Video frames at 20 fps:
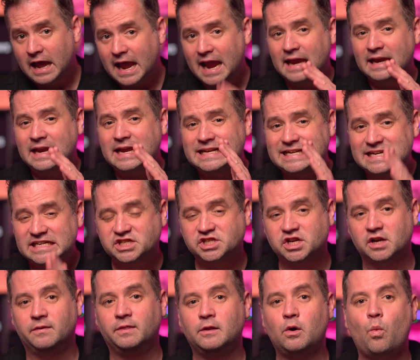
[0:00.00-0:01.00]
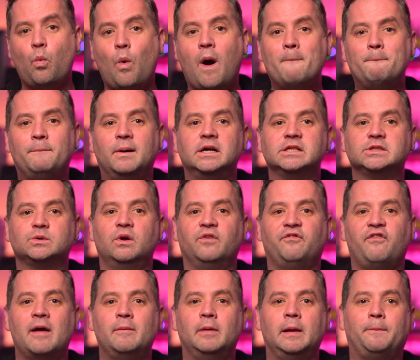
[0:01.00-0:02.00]
In addition, the 1Password
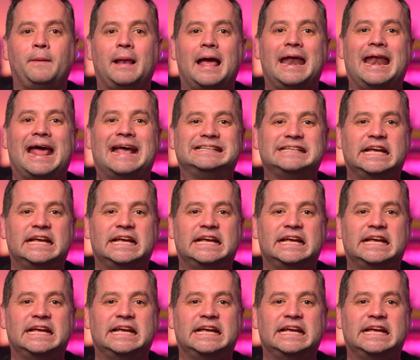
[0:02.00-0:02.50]
family plan has